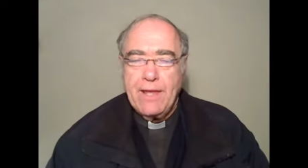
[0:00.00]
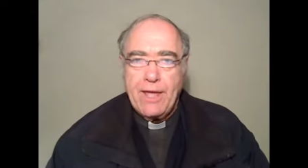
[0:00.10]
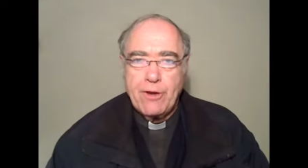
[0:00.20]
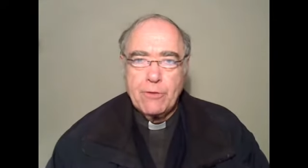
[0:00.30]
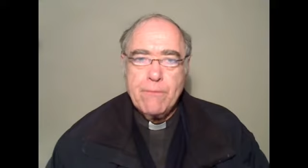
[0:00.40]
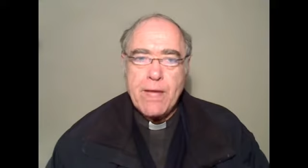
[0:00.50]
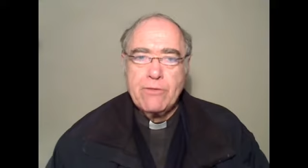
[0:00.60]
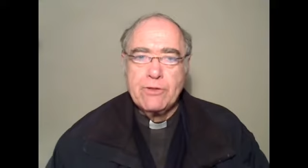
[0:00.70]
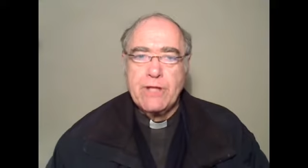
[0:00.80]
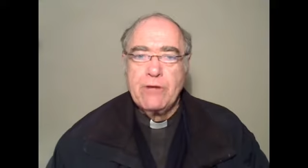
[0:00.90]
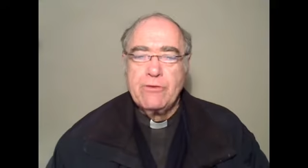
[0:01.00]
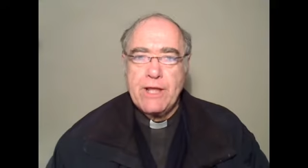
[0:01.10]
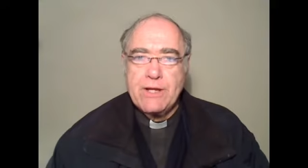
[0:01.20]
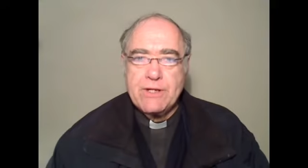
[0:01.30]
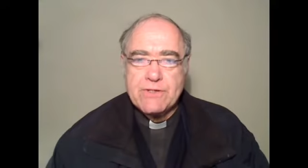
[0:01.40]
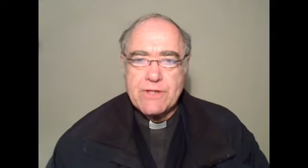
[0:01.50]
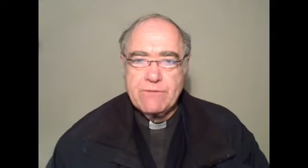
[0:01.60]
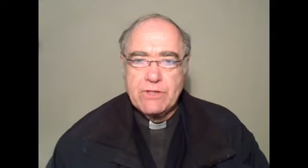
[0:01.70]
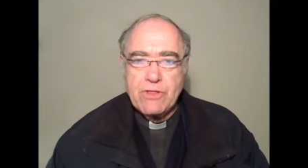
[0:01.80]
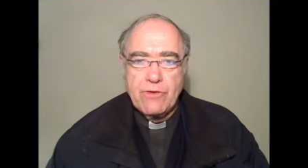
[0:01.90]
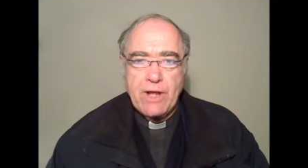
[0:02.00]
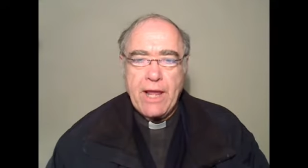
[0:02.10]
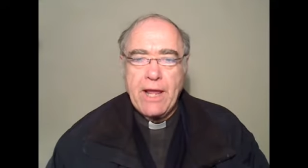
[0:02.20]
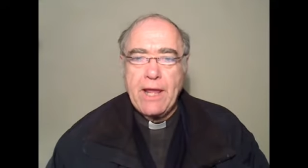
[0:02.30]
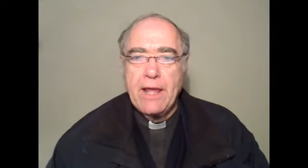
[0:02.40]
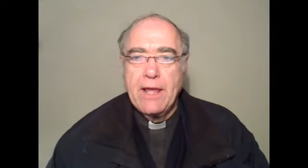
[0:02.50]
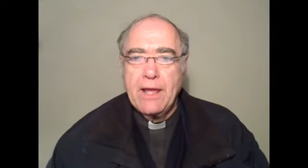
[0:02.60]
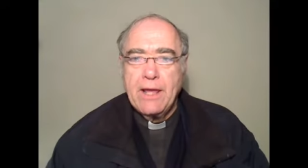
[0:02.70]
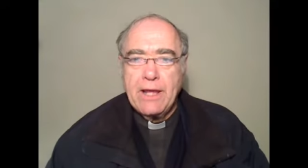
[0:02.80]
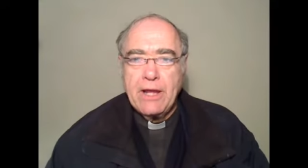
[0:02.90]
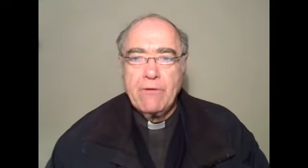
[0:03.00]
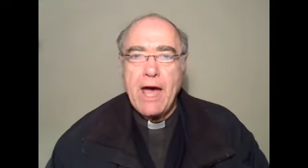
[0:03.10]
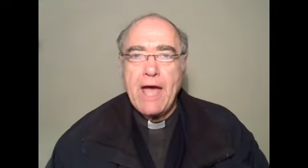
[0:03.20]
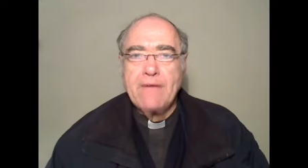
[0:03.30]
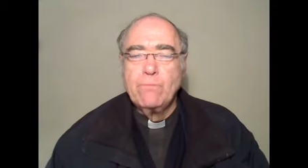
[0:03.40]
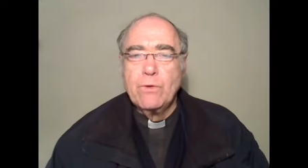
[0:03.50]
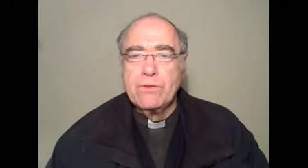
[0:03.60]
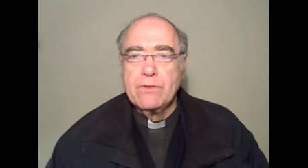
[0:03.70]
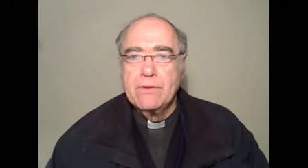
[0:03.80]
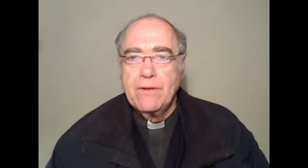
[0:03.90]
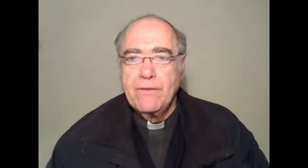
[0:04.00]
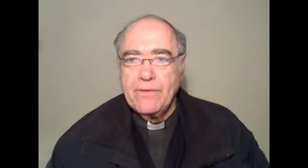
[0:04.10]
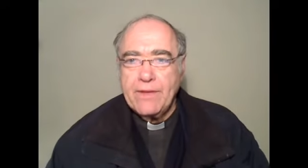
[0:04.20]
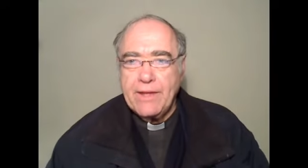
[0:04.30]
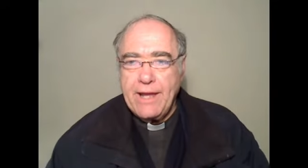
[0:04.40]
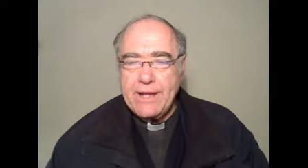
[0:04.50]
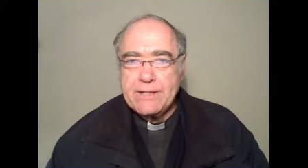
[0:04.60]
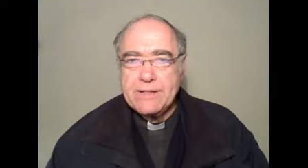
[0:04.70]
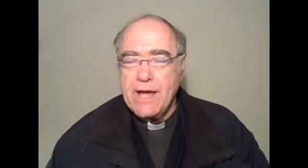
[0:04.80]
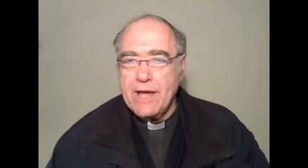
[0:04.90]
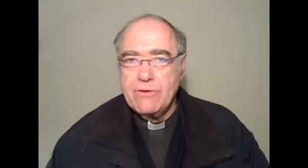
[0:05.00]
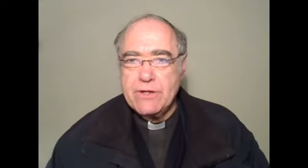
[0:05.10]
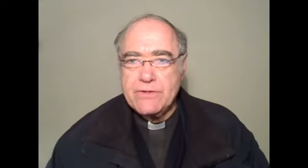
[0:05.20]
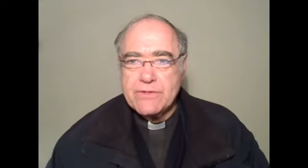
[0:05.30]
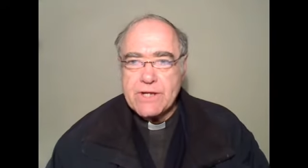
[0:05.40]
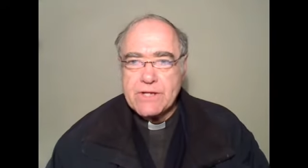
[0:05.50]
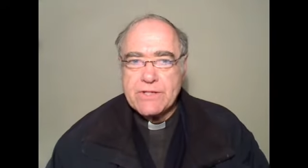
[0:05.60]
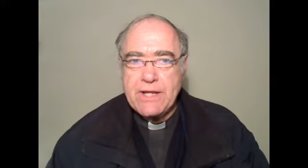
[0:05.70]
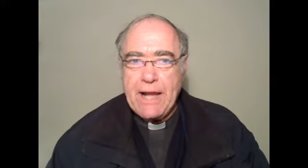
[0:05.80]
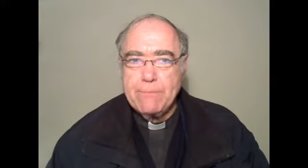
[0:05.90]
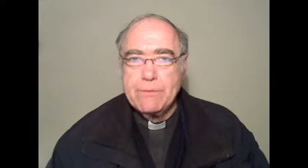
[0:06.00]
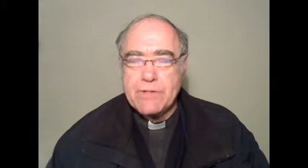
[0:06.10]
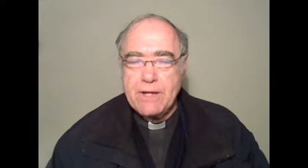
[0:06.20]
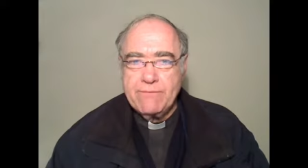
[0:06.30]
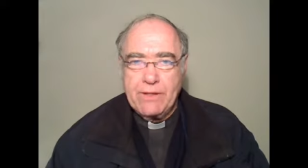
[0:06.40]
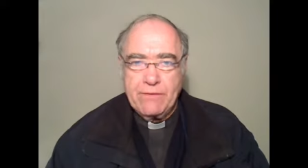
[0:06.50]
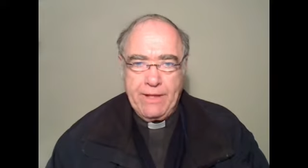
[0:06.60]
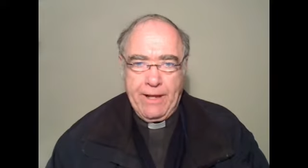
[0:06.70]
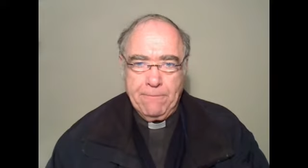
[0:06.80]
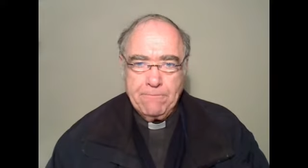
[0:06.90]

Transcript: and on May the 10th, 1873, he arrived with 816 lepers living there.